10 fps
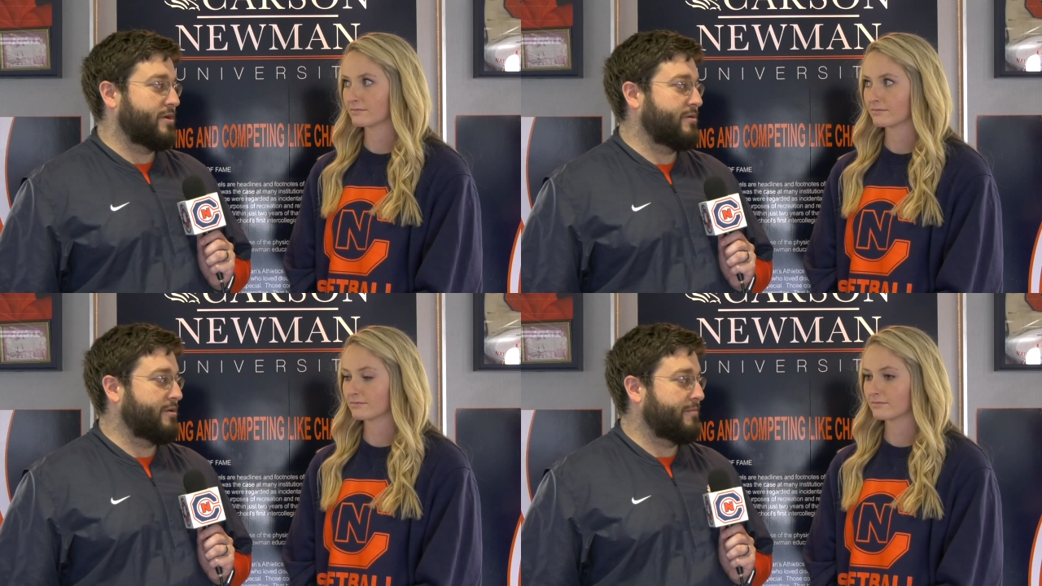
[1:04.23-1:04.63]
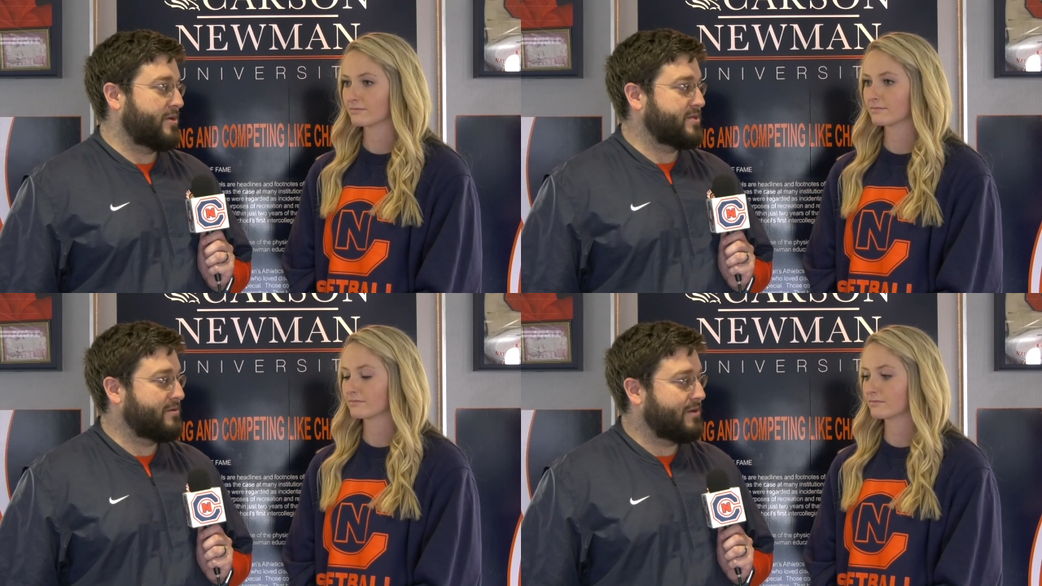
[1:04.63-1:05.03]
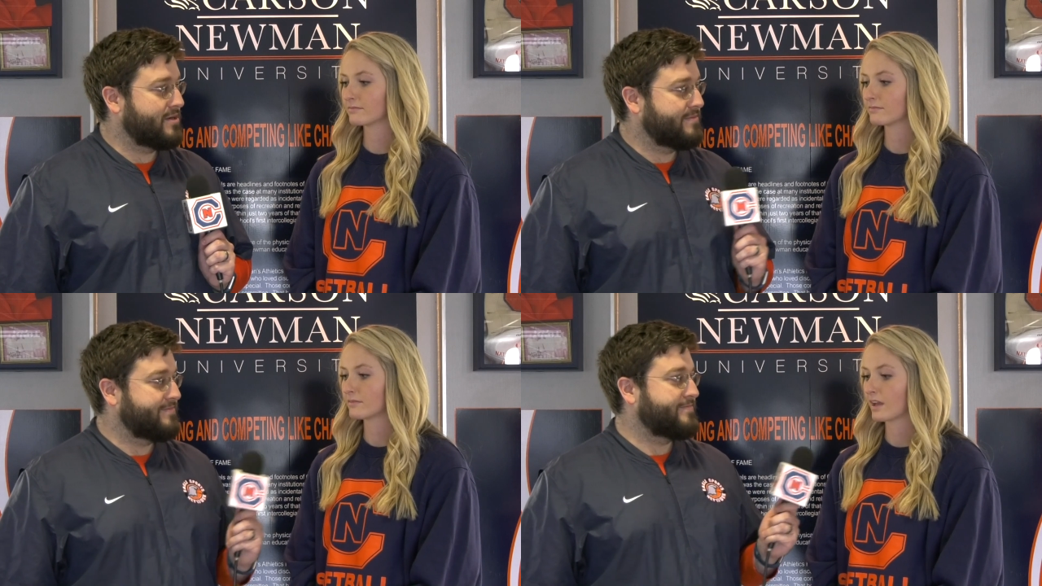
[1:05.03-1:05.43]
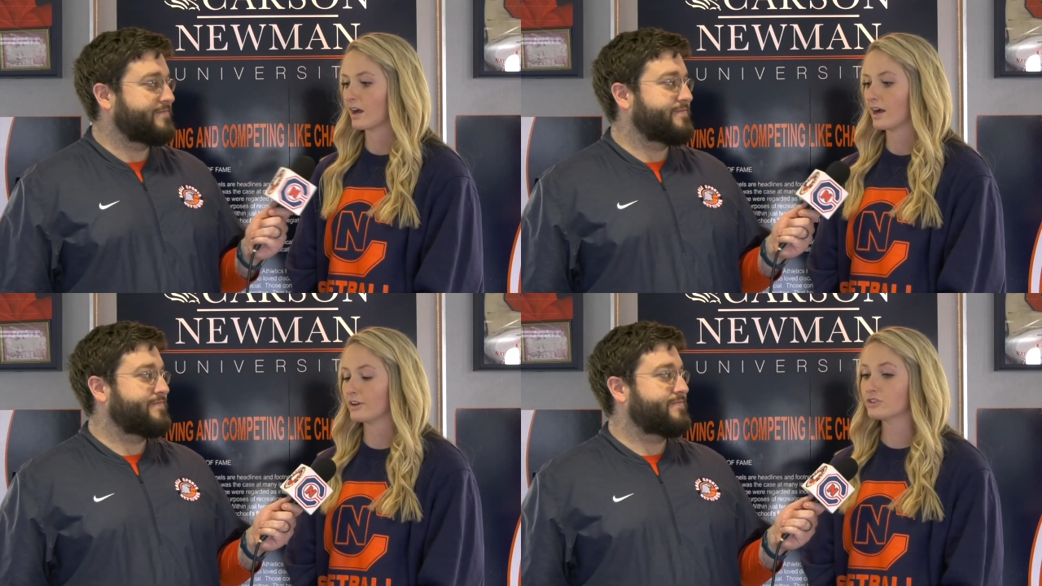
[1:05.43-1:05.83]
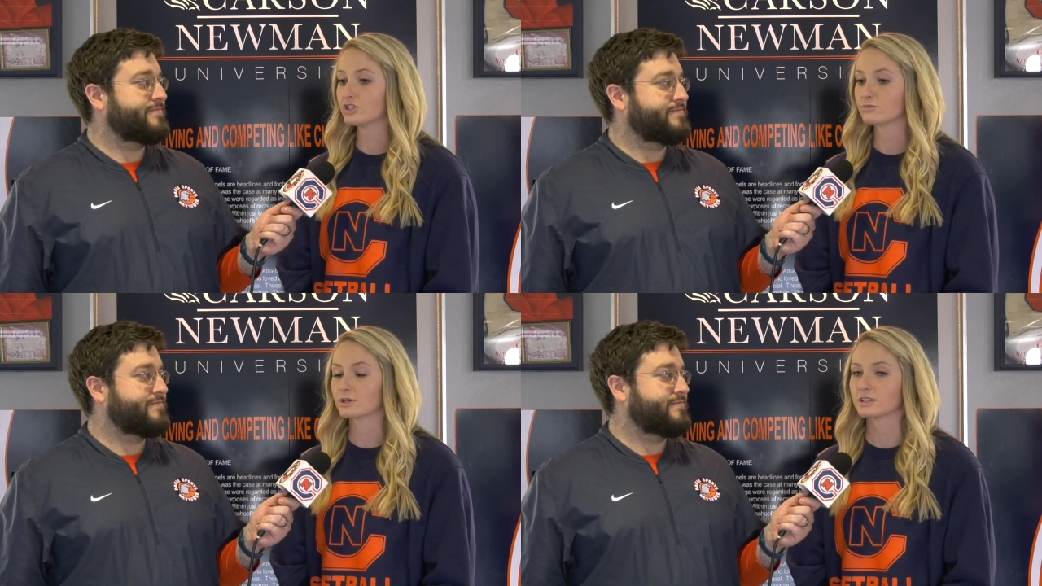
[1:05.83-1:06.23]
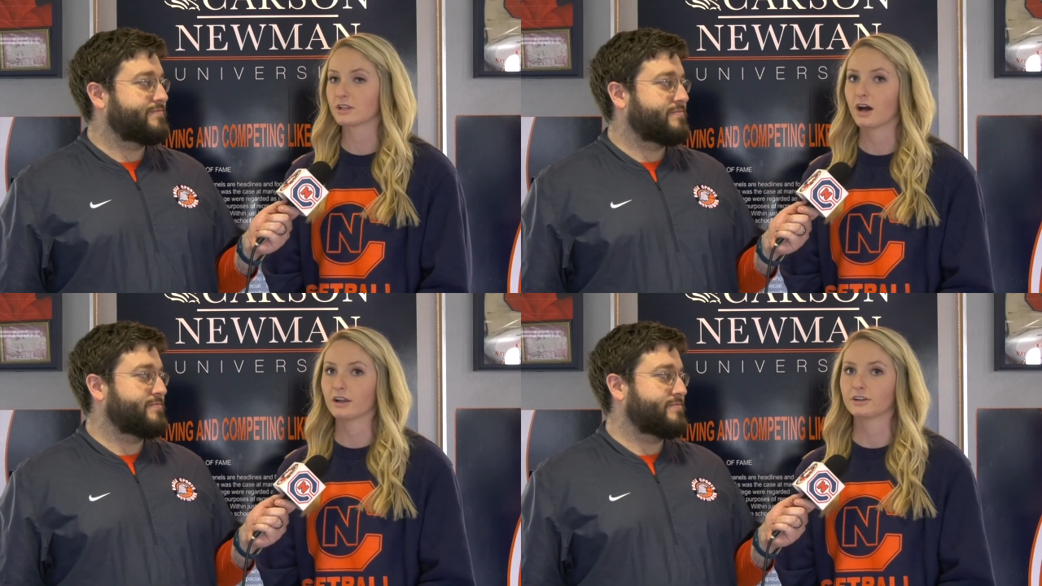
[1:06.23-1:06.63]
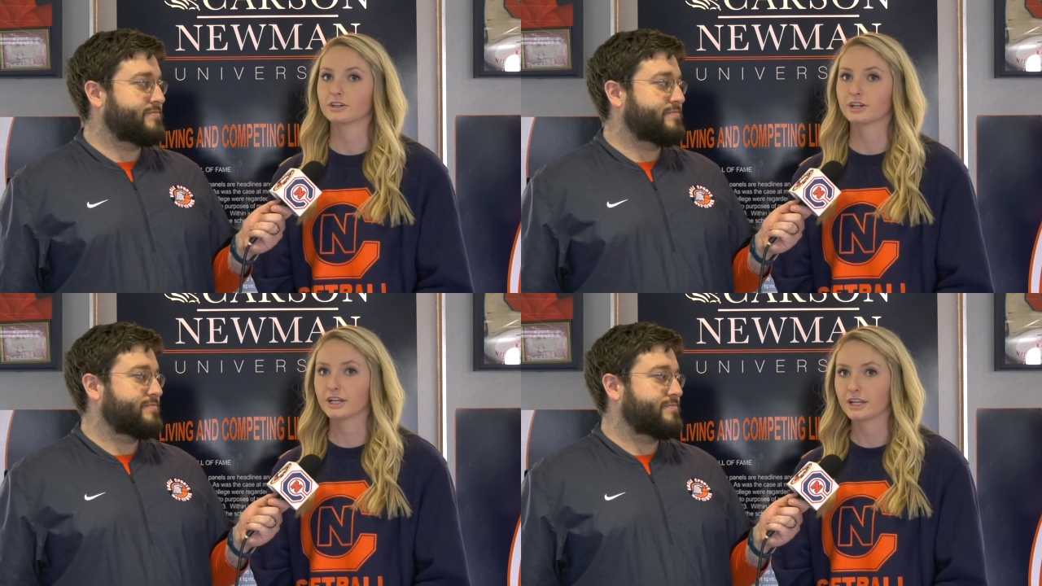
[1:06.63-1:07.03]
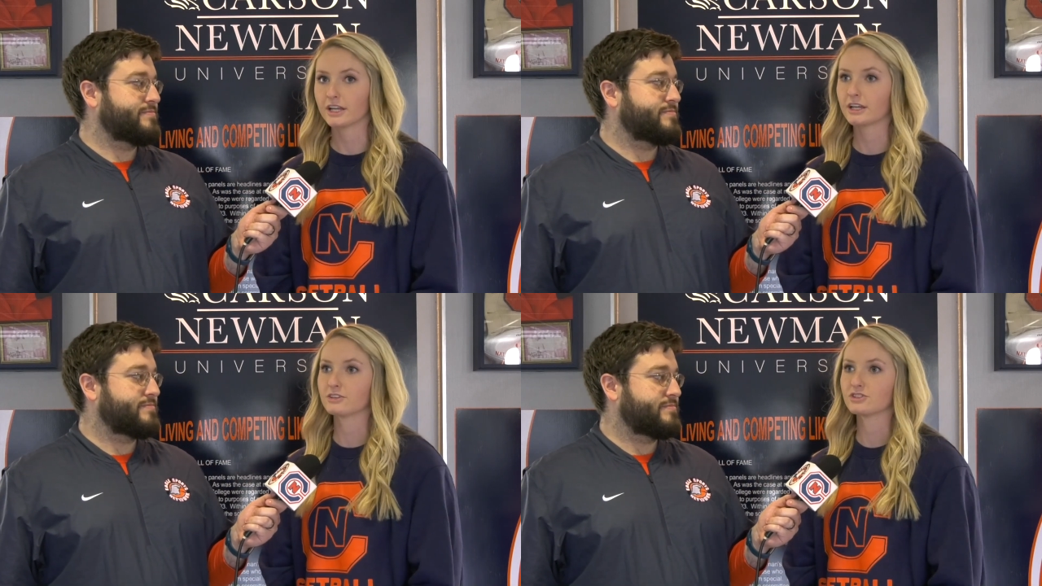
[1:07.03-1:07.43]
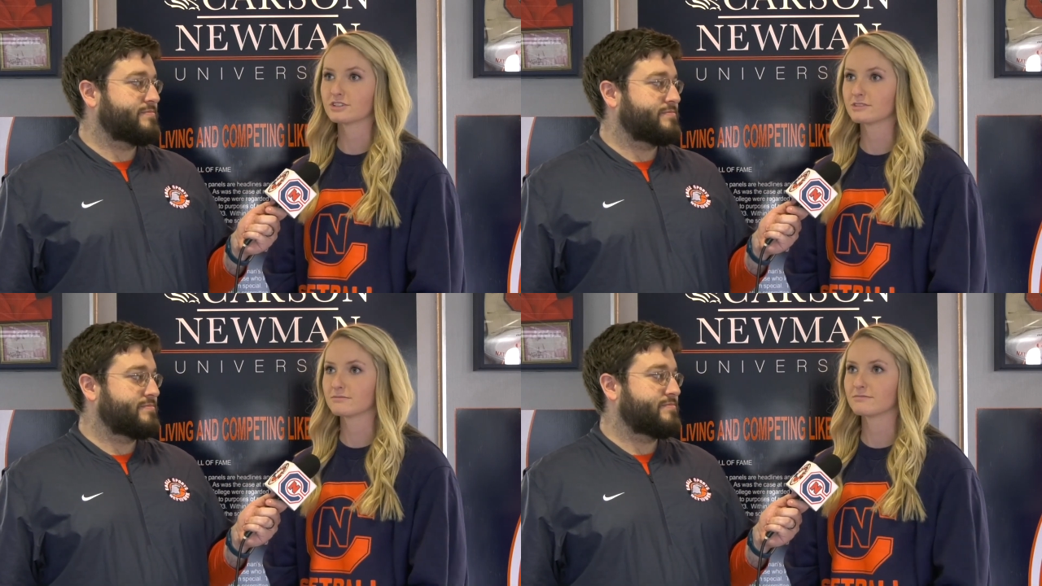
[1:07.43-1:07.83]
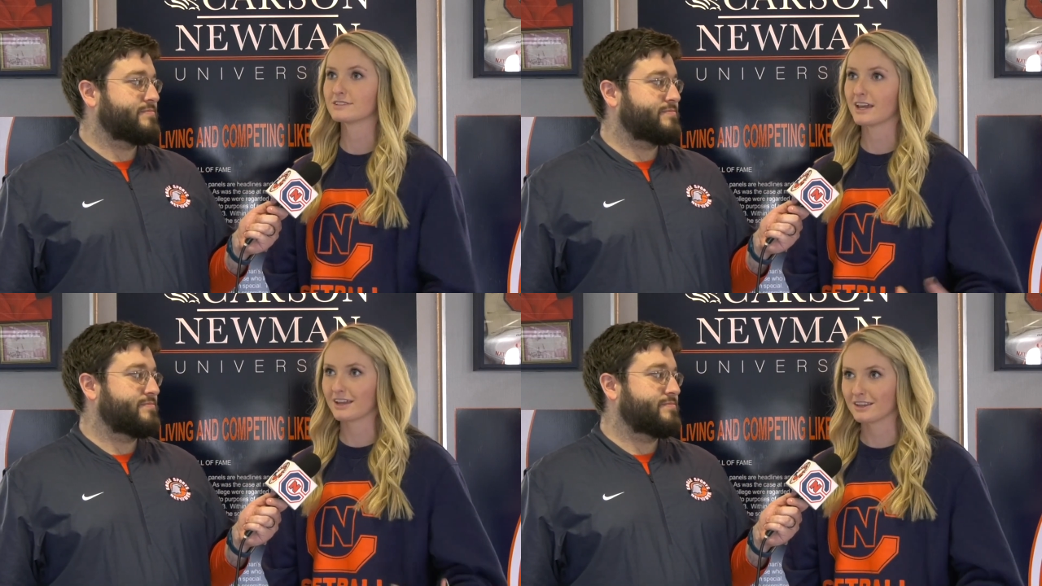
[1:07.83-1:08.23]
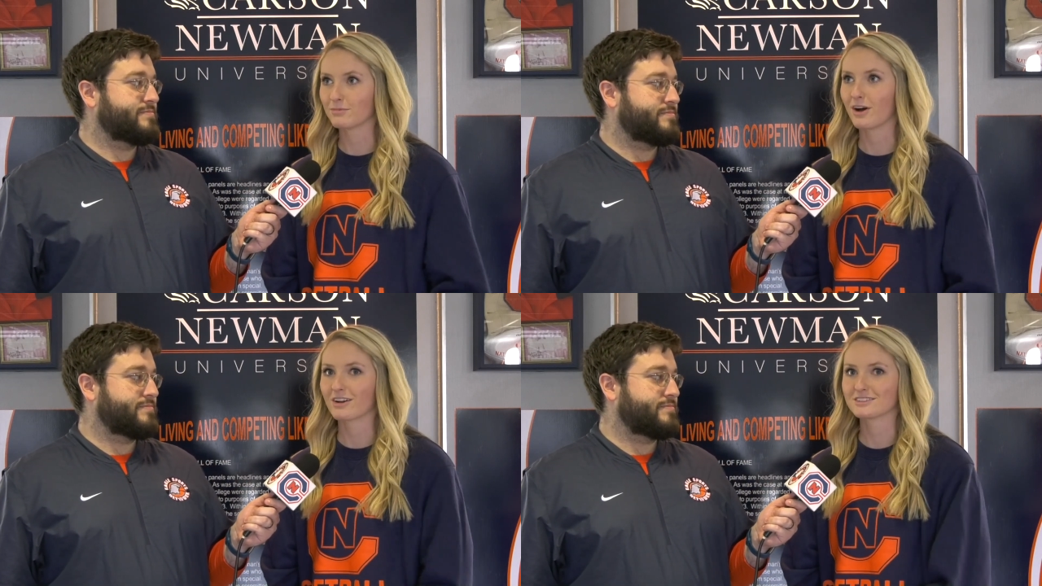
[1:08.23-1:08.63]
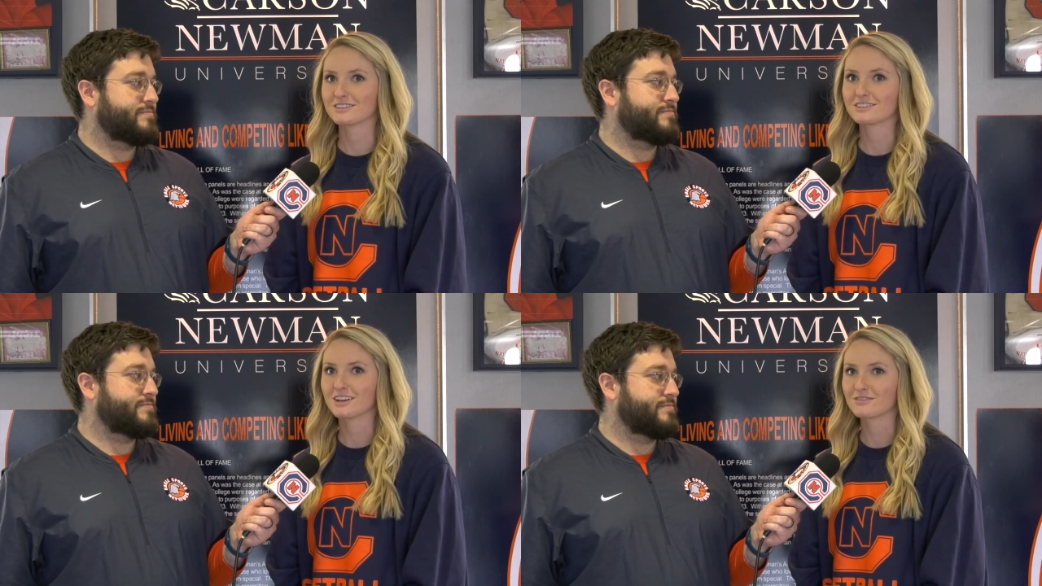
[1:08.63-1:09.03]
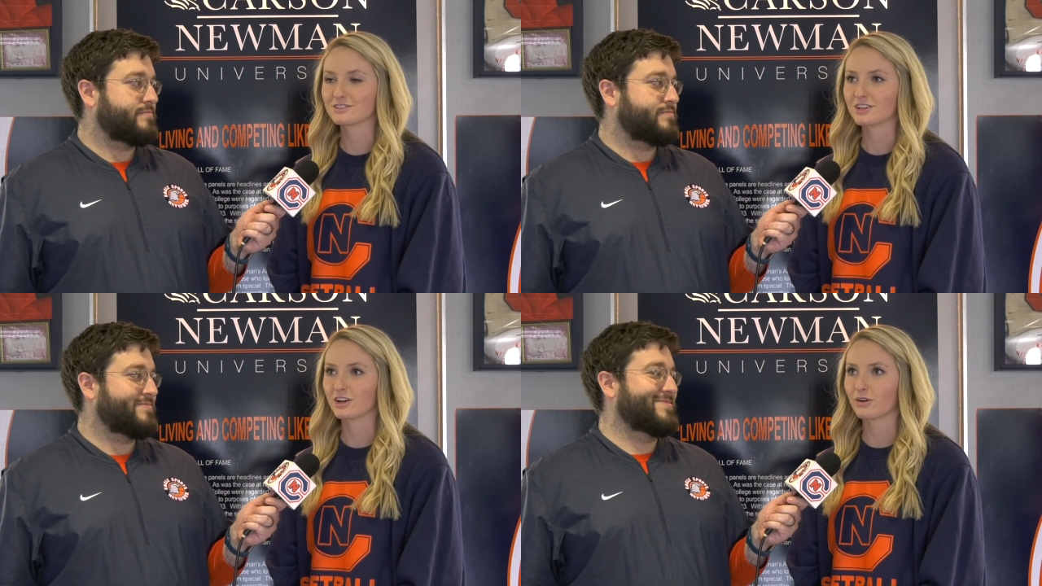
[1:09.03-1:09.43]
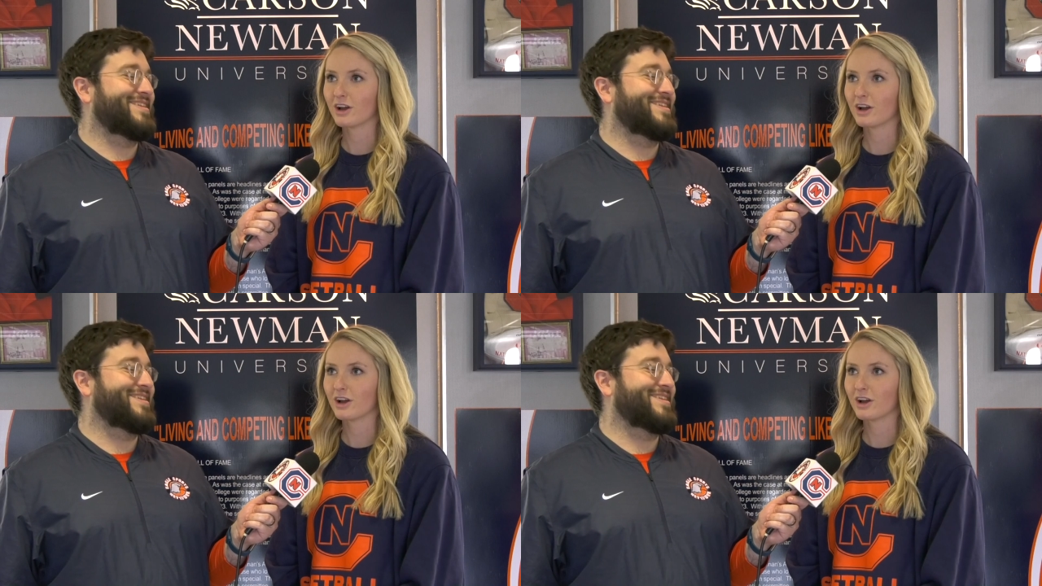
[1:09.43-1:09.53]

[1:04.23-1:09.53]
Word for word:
Speaker 1: year here at Mossy Creek?
Speaker 2: Uh, I know she's worked a lot on her hitting and just staying in the box and stuff. So,